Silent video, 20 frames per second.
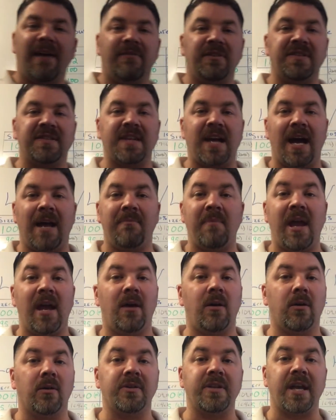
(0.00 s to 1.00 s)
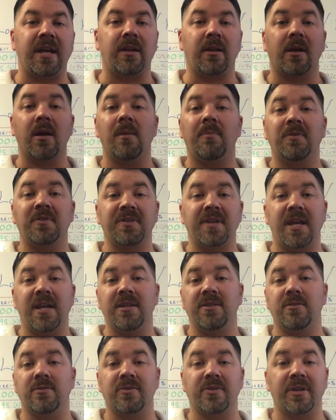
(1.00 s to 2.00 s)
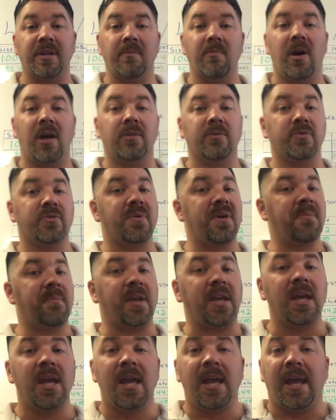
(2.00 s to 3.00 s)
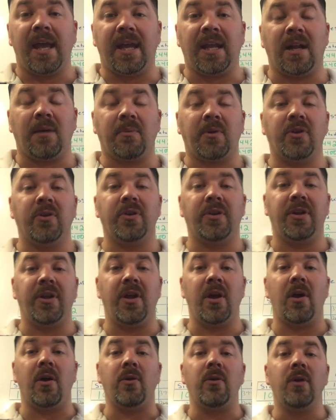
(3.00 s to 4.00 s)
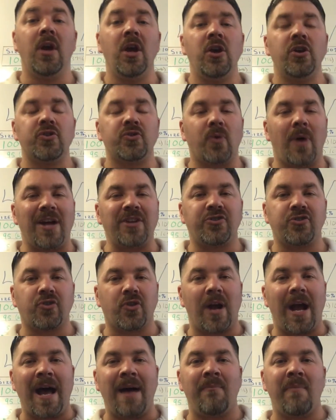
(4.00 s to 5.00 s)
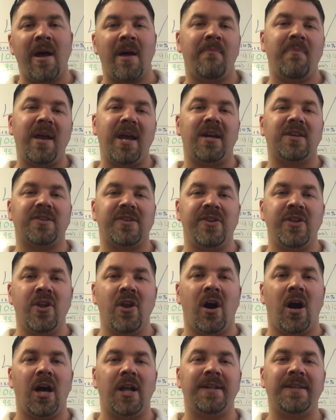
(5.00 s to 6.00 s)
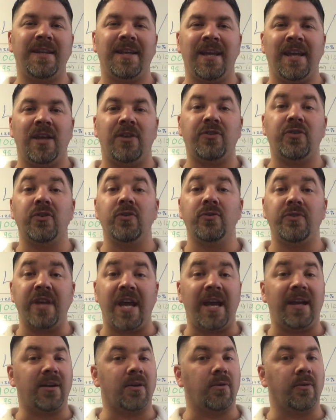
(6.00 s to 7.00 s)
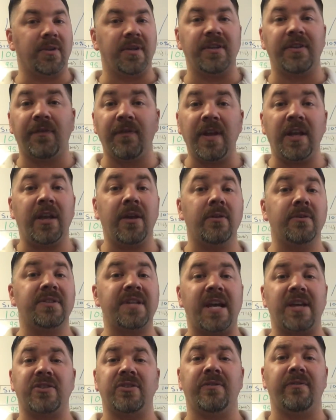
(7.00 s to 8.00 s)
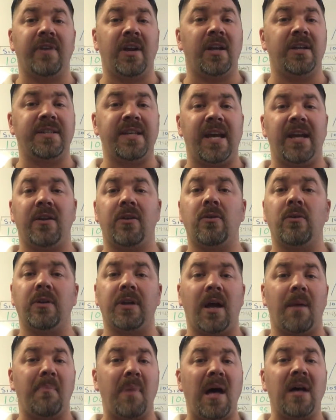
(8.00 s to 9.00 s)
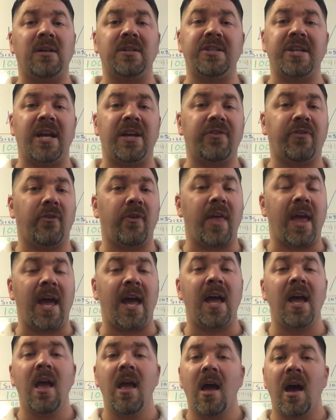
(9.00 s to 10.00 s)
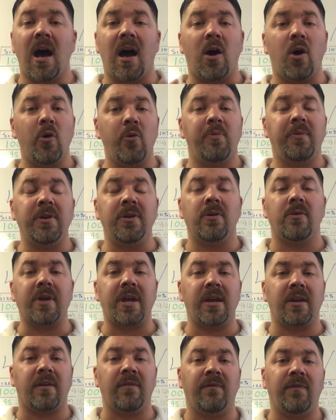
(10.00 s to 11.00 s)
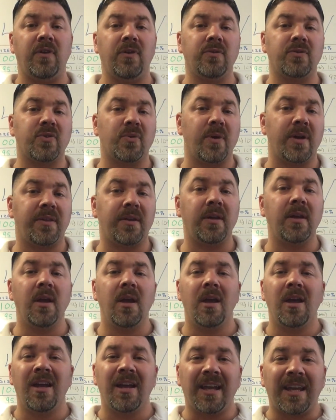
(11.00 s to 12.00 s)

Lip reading: diving side mount, or taking a couple stage or sling bottles with me, and I'm good to go. So I try my best not to get too technical. This video is actually very technical, and I apologize for that. I hope you don't get confused with it.